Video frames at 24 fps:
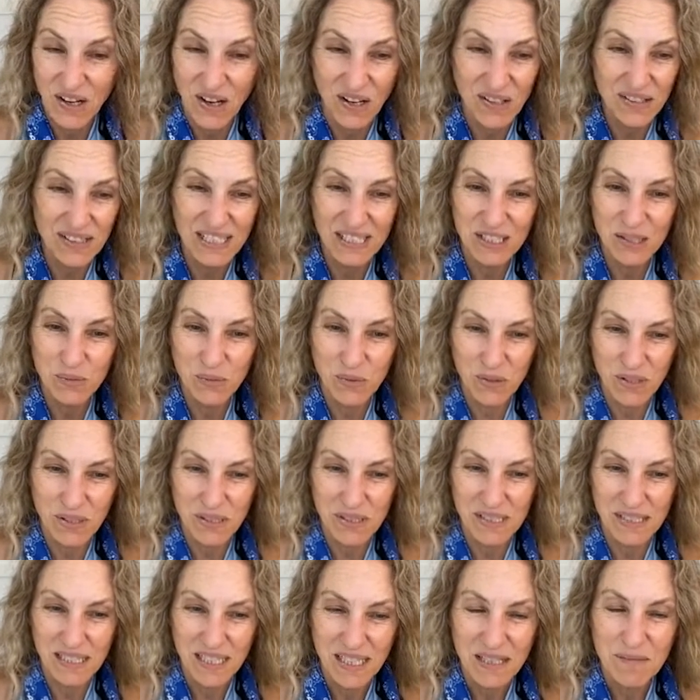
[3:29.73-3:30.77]
All these
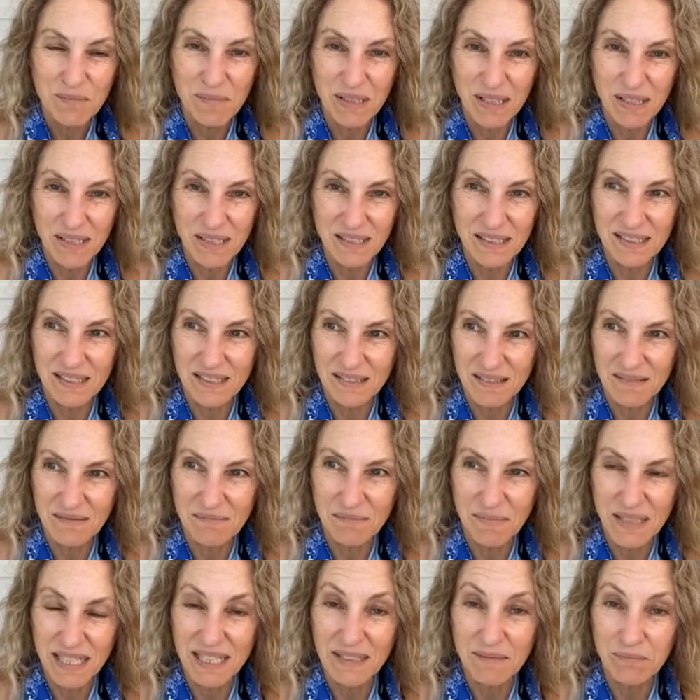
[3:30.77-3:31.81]
words mean
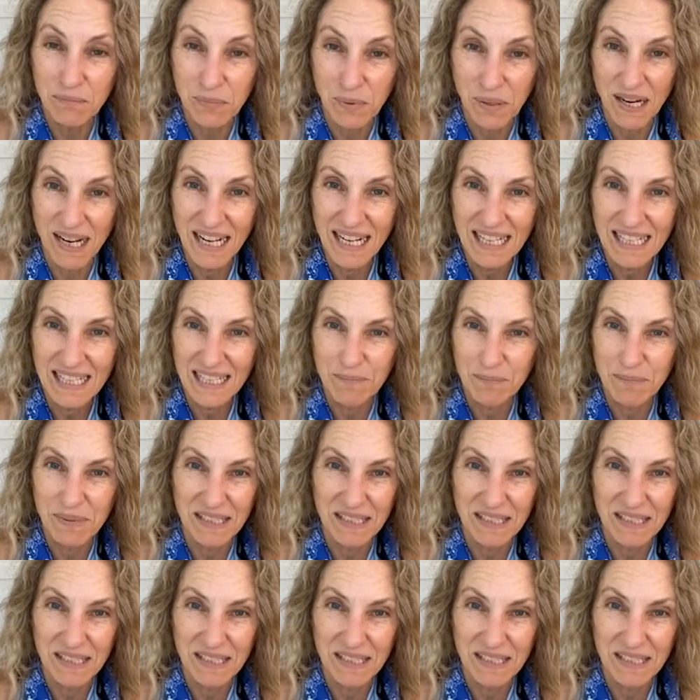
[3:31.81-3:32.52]
break,